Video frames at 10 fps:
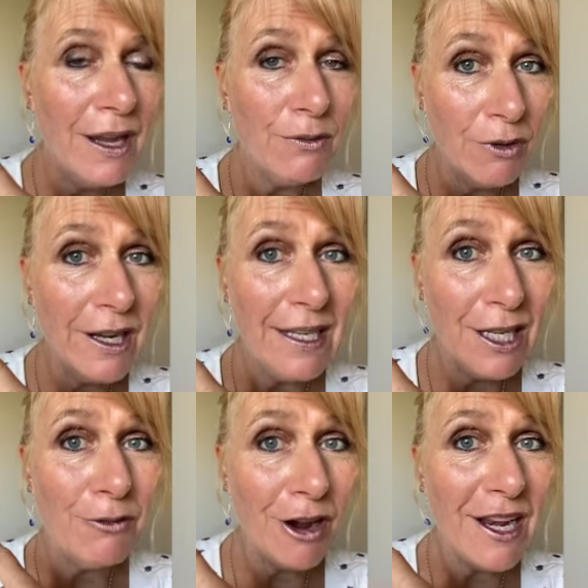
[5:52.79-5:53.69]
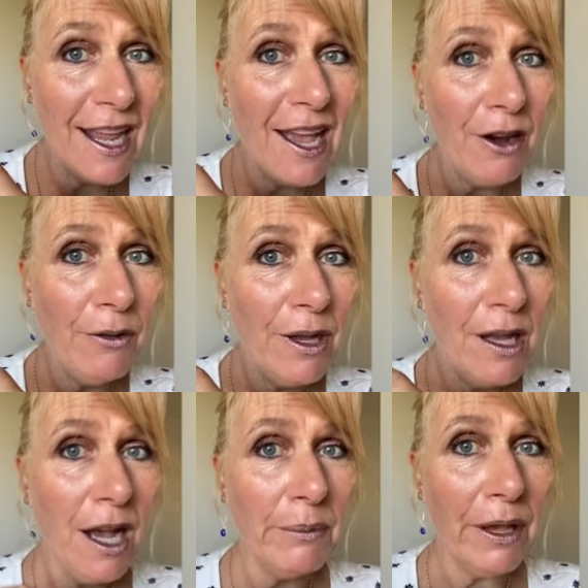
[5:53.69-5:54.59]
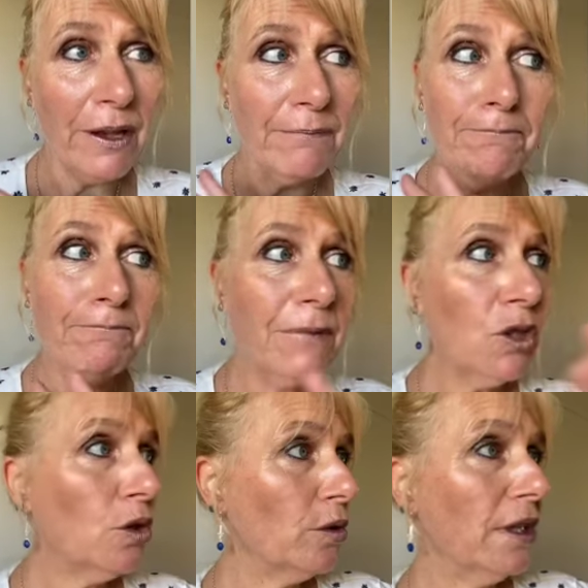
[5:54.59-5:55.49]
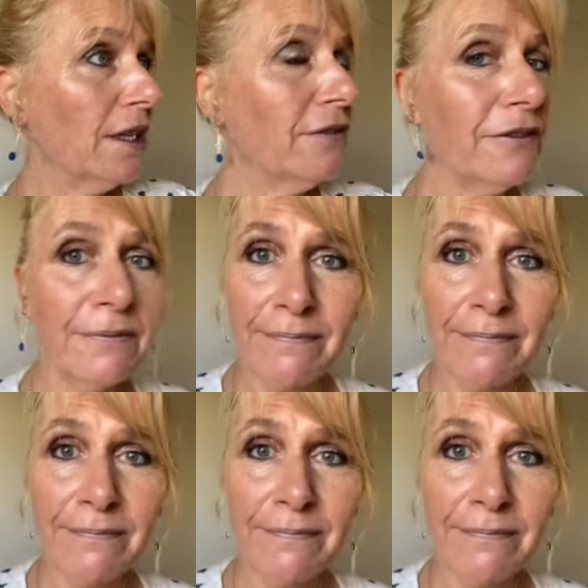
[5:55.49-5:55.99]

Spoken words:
right here, right now, I'm going, not good enough.